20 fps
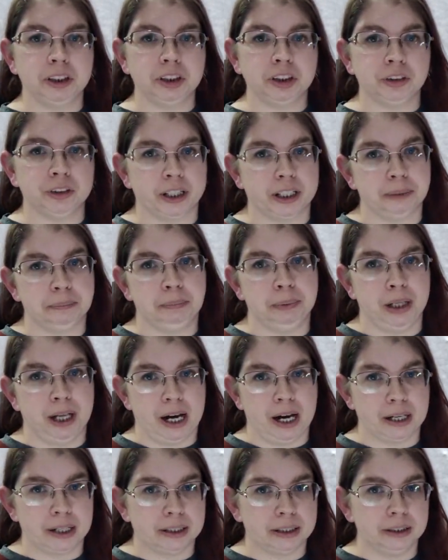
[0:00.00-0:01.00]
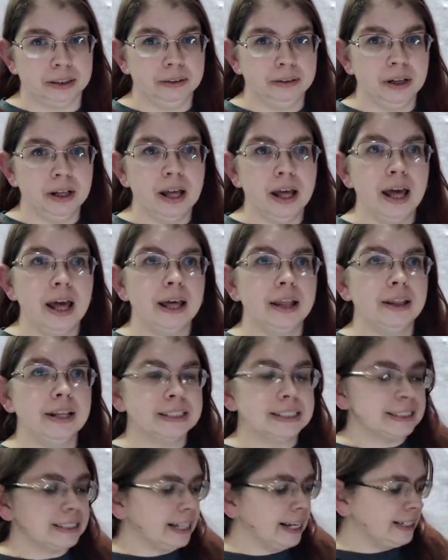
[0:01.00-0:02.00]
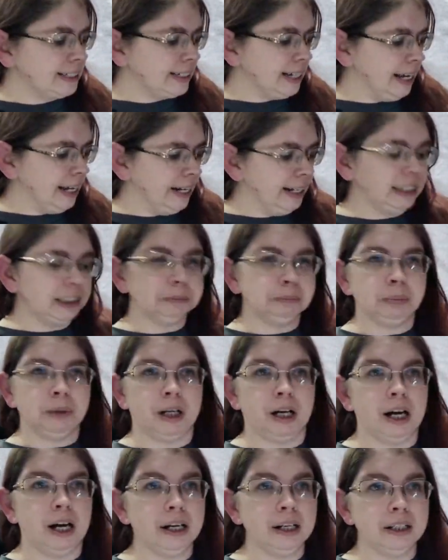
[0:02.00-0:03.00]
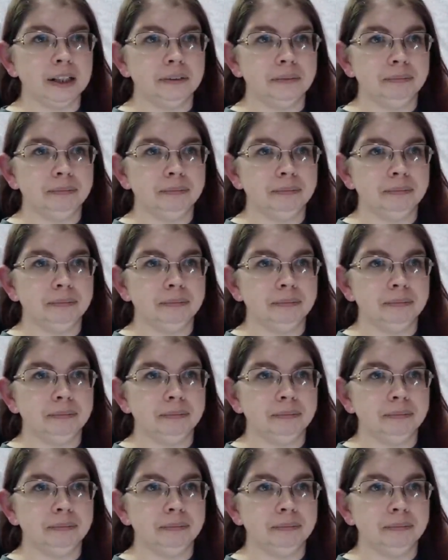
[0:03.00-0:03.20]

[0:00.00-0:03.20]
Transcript: trick block. This is a 10-inch block